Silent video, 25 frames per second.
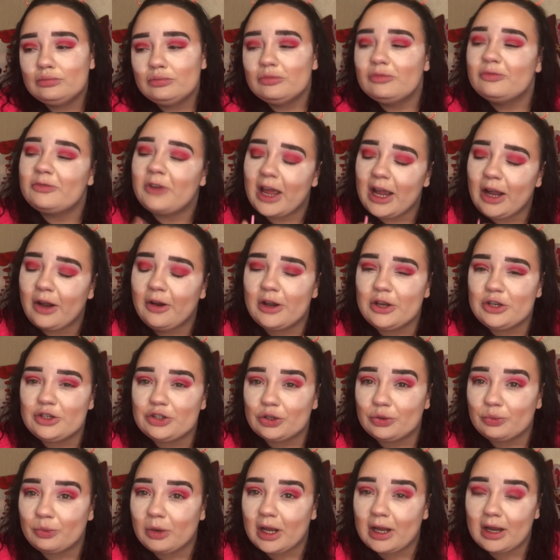fire
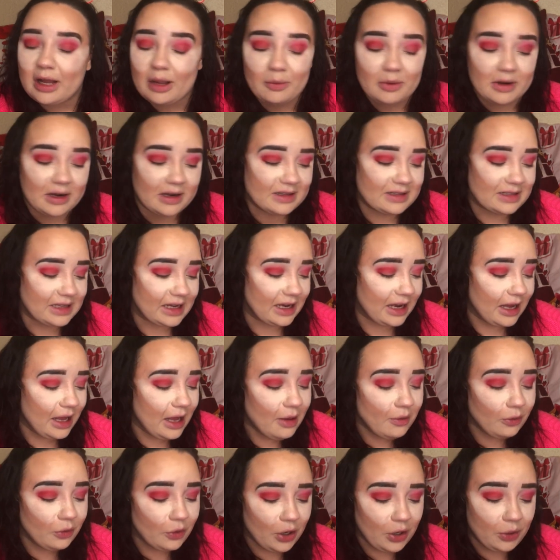engine red, I want to say.
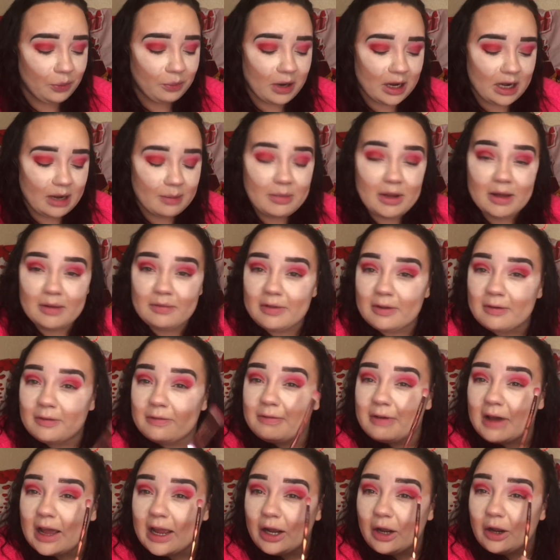Going right above the
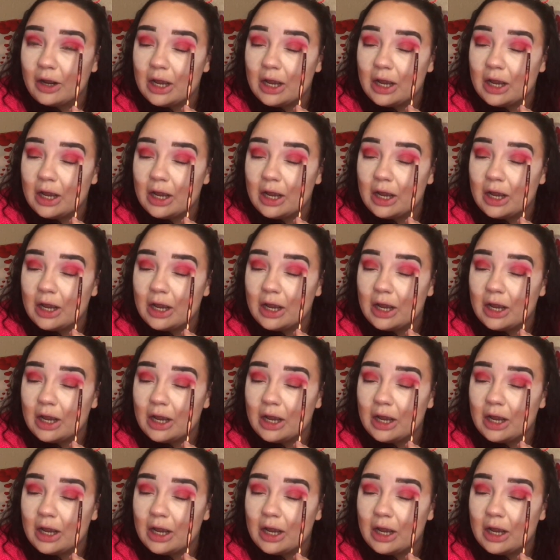fire